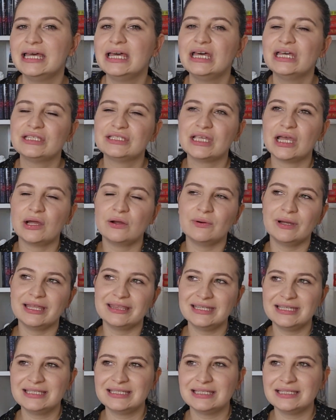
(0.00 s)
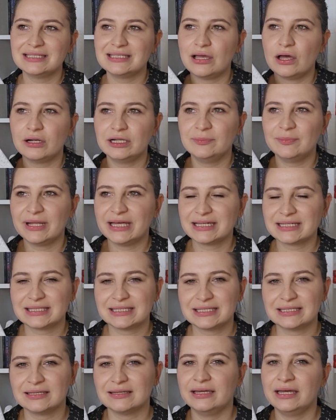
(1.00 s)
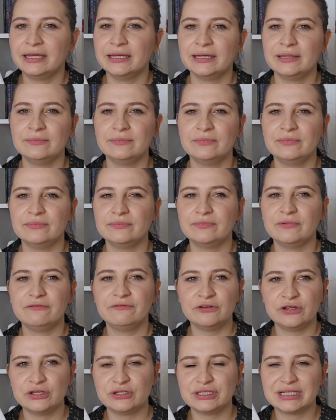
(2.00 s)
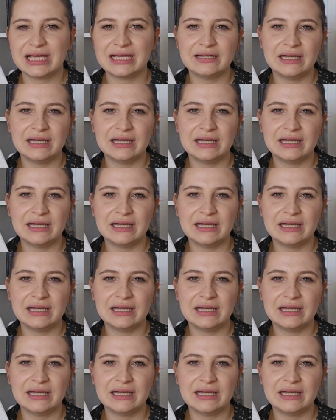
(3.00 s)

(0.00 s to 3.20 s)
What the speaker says: So this is Holly Black's first